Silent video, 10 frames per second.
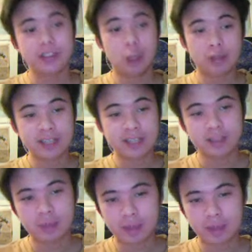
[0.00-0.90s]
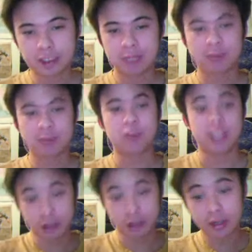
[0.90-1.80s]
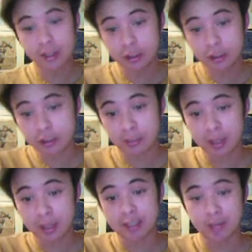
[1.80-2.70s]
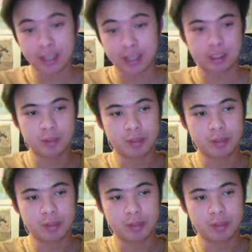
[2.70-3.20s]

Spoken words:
don't get something out of James Posey, they're going to lose the bench matchup.